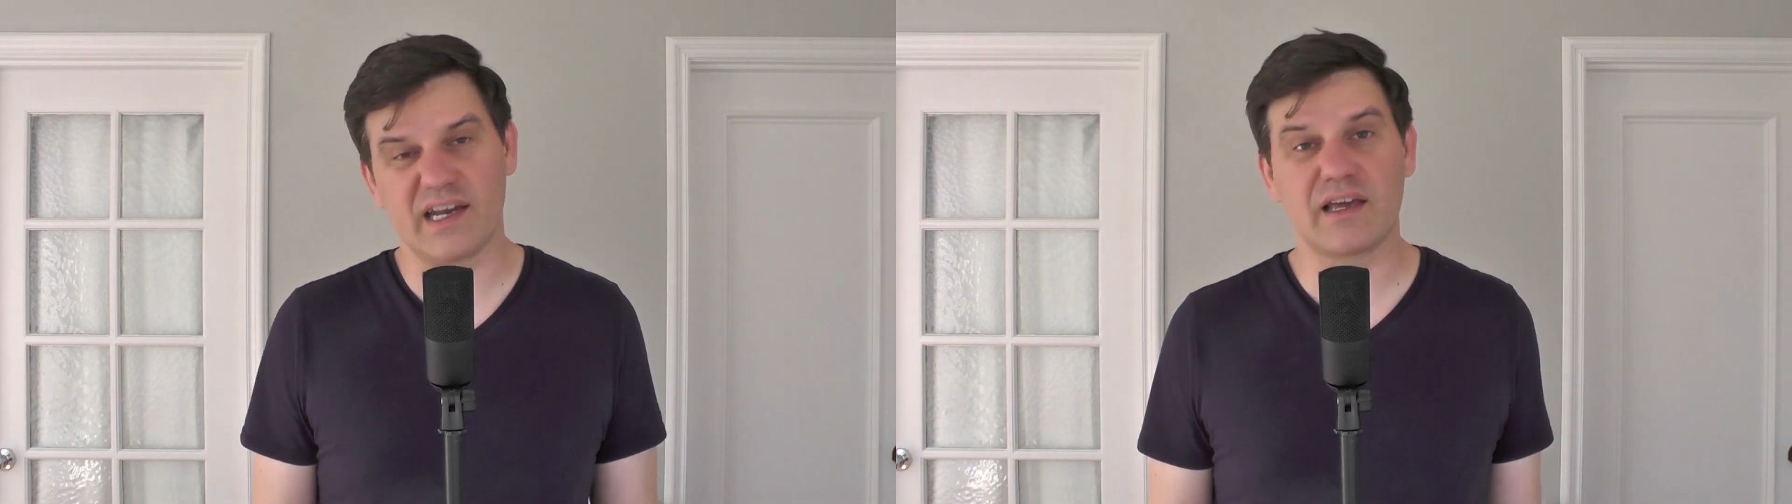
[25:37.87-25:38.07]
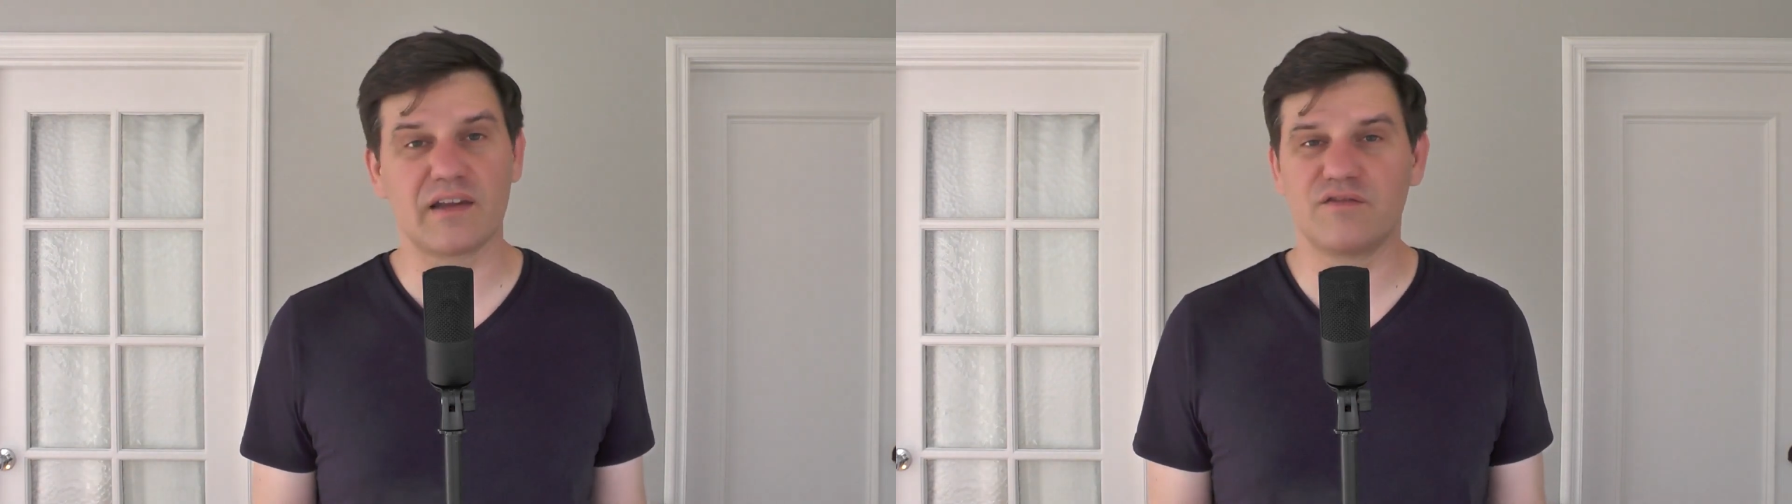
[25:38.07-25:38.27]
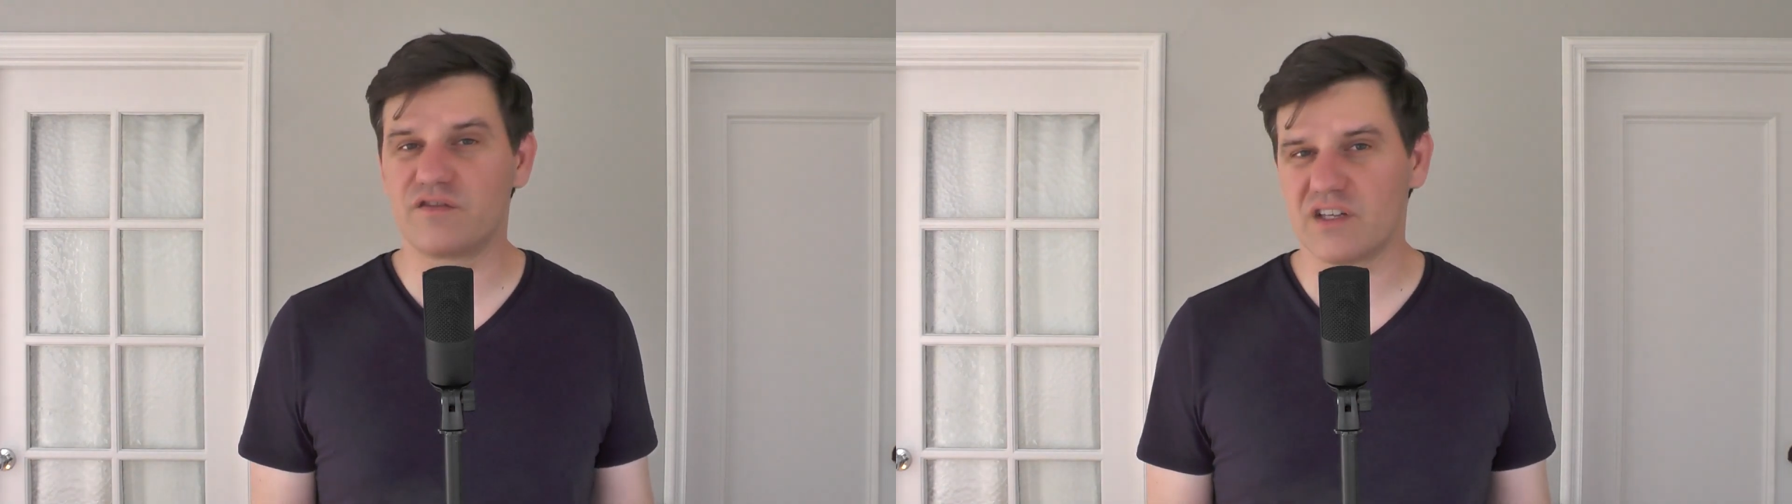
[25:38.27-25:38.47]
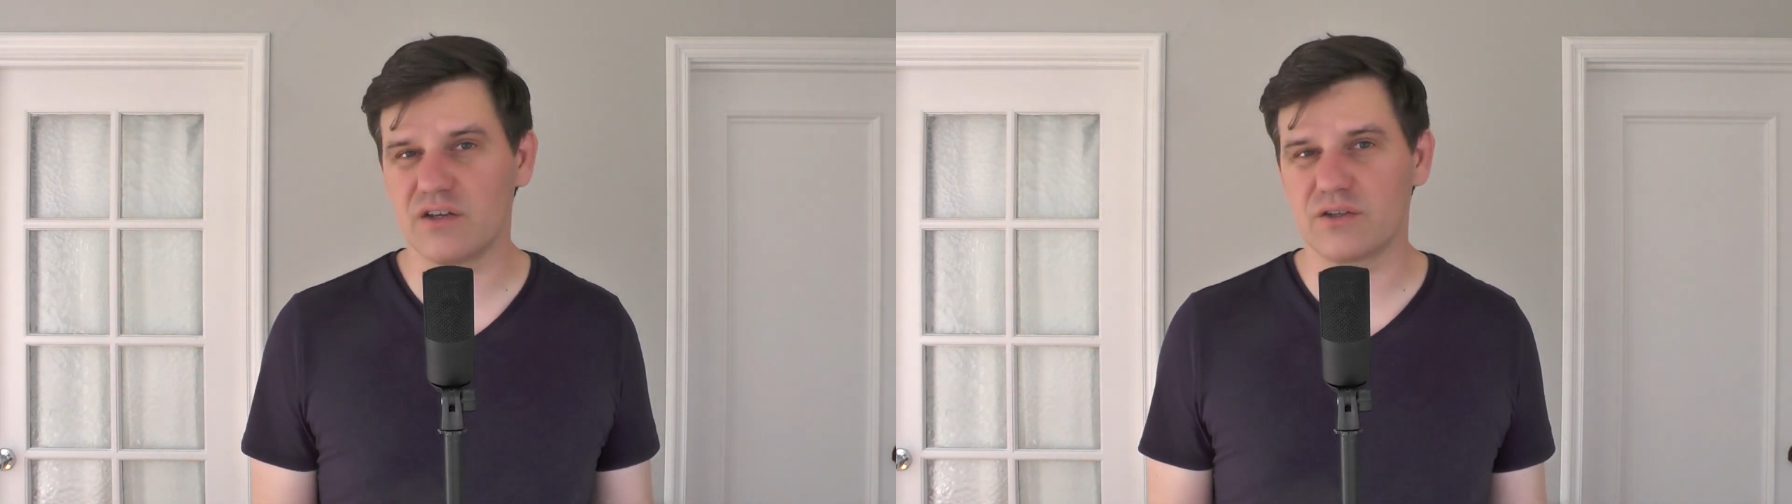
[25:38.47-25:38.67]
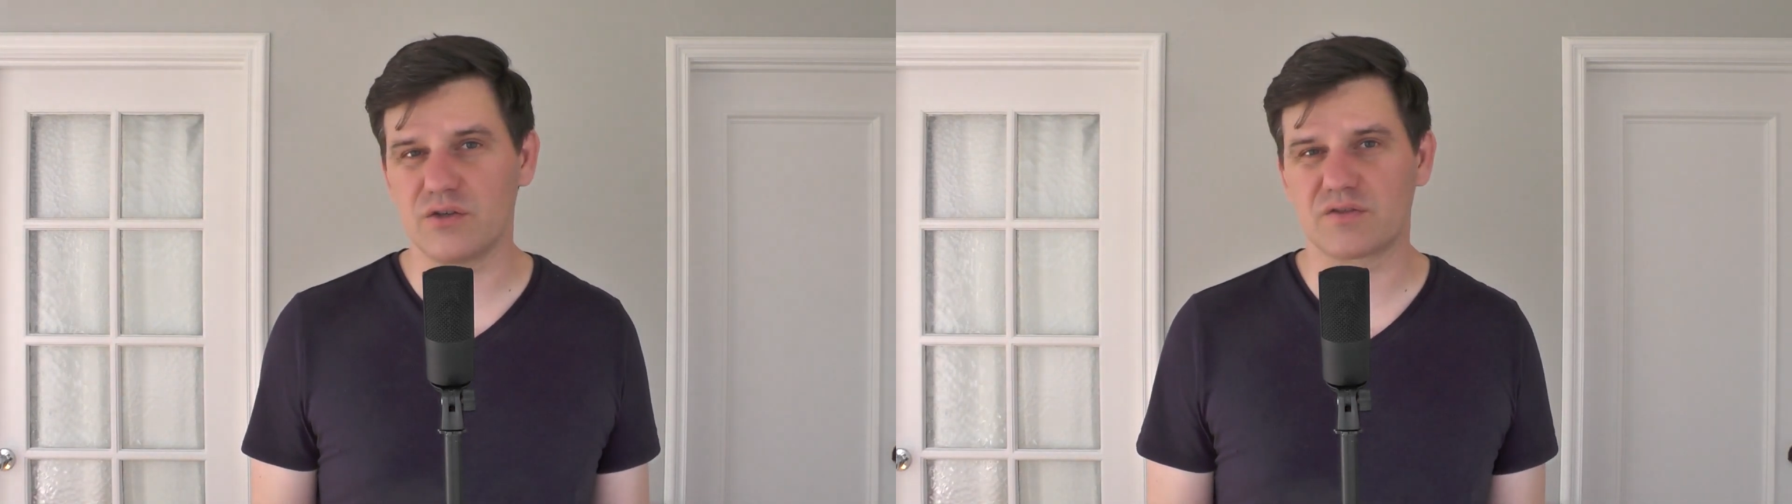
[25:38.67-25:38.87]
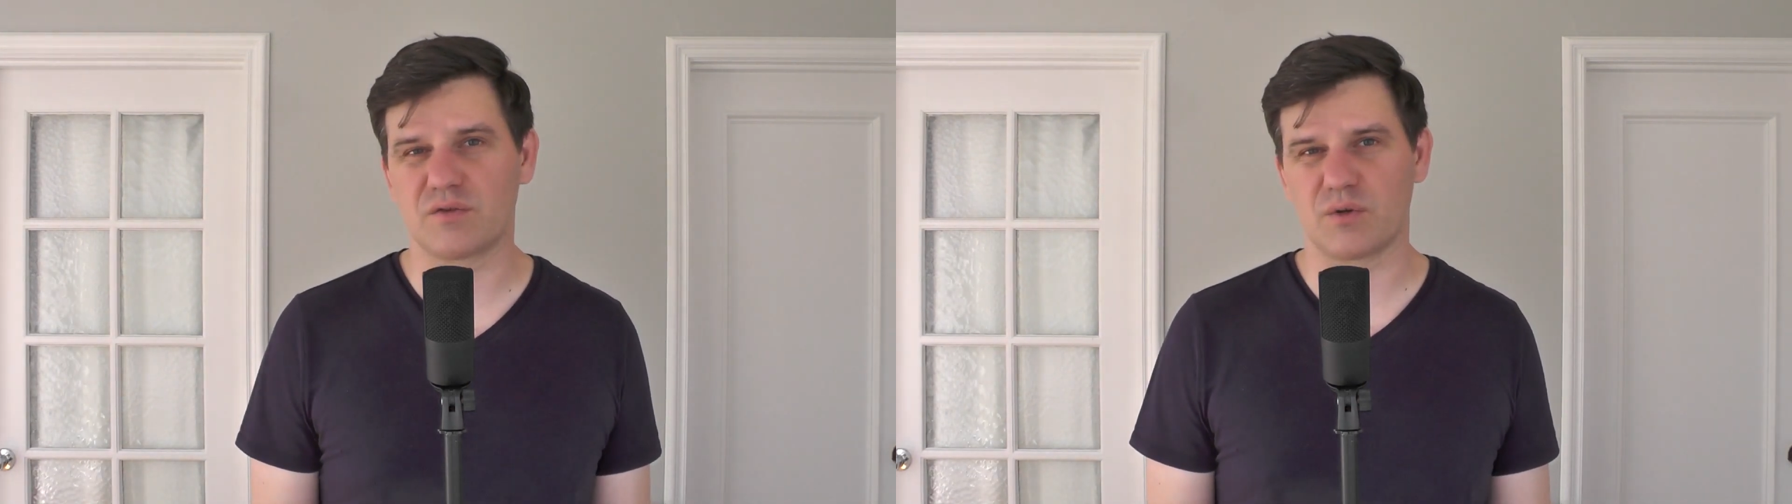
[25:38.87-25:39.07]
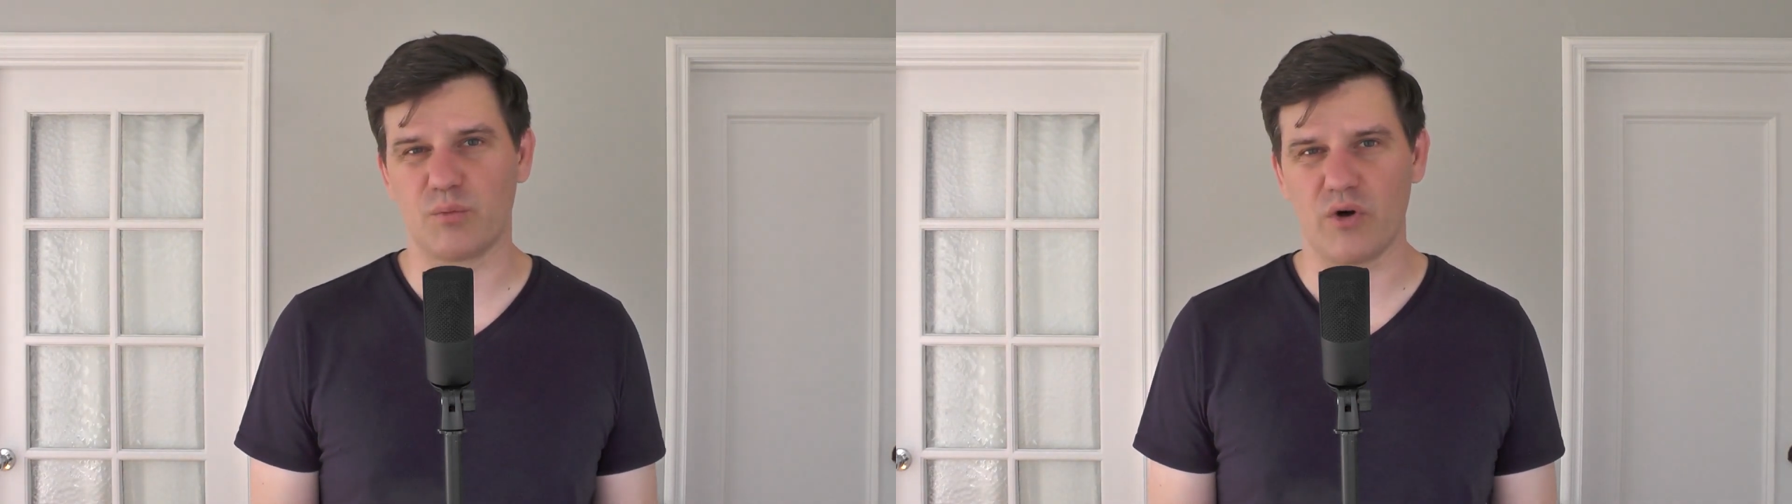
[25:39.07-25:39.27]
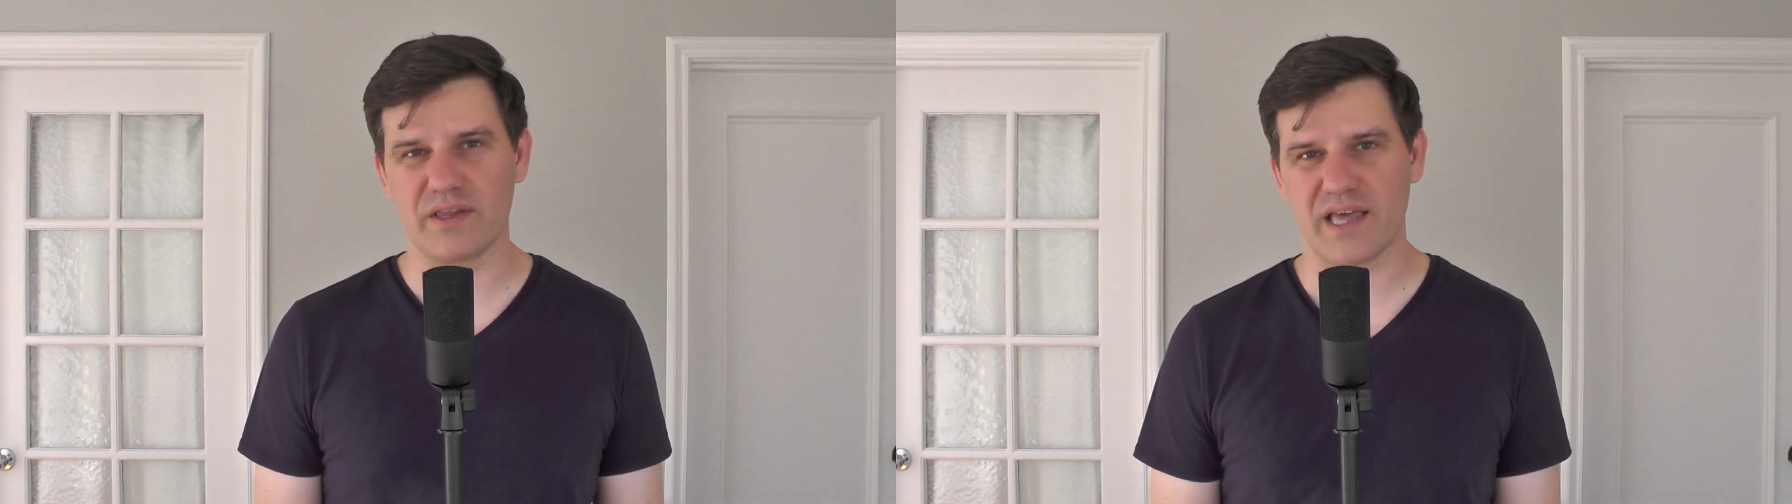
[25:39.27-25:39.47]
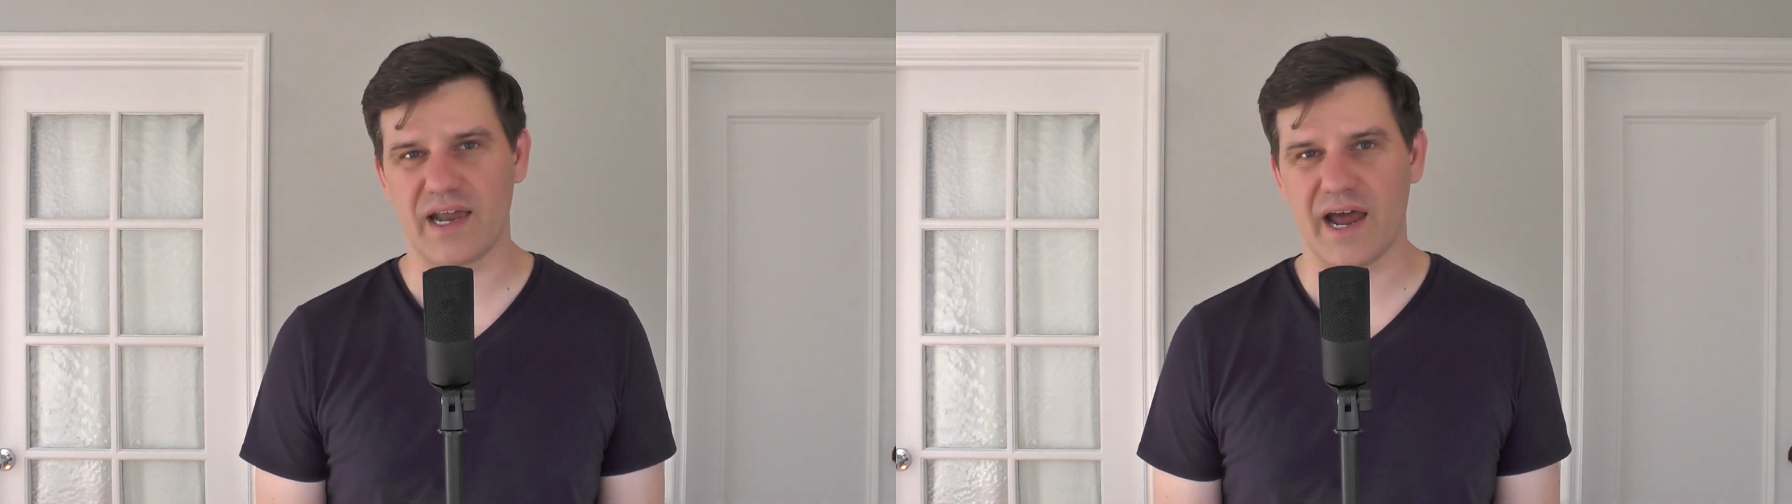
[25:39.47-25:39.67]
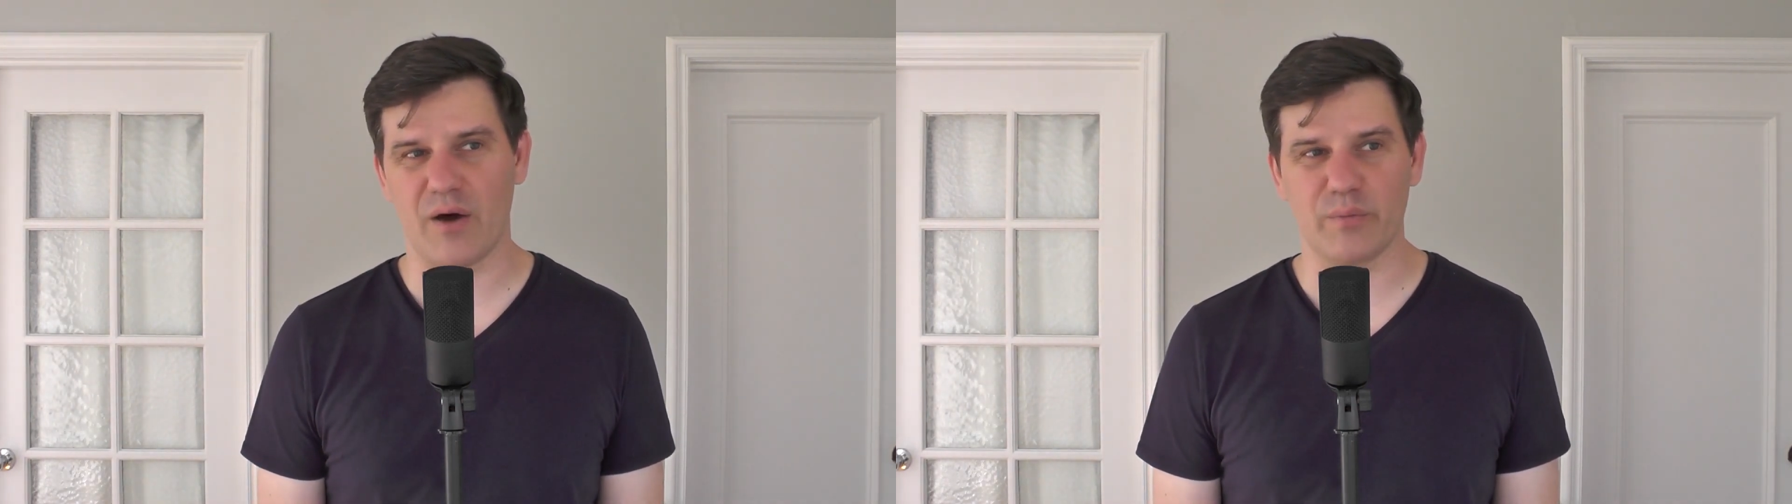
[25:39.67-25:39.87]
and it can feel useful to point
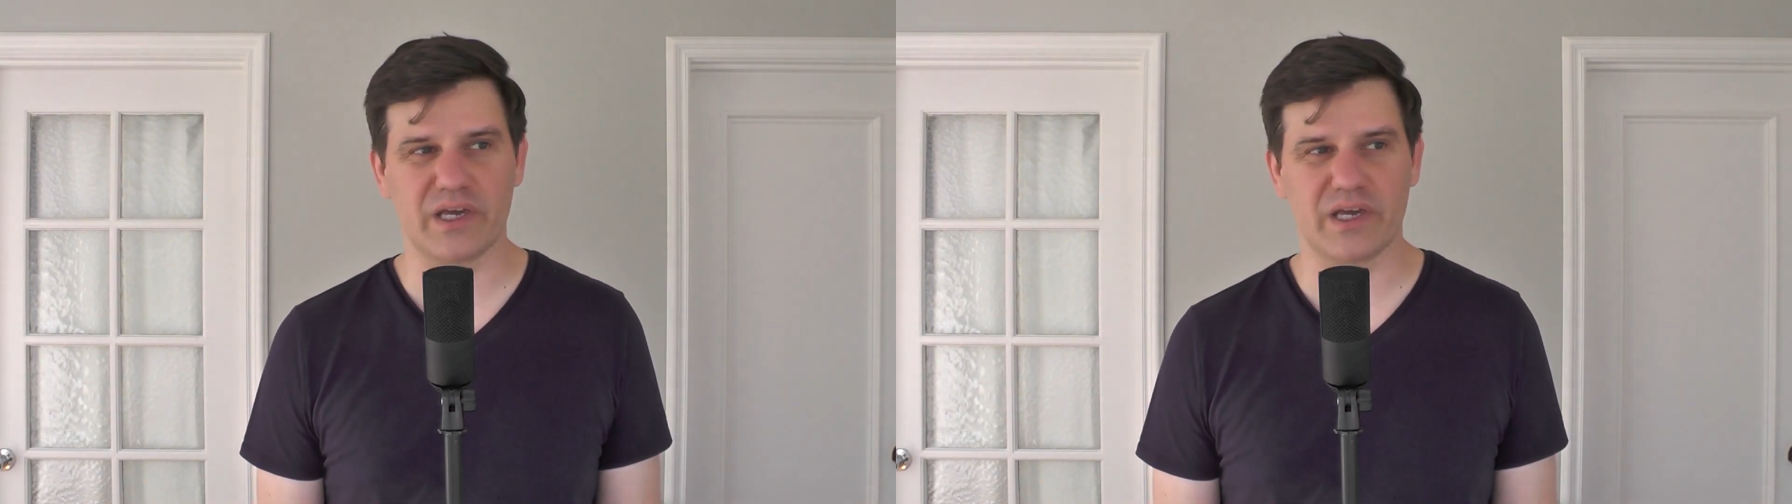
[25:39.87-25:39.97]
that out,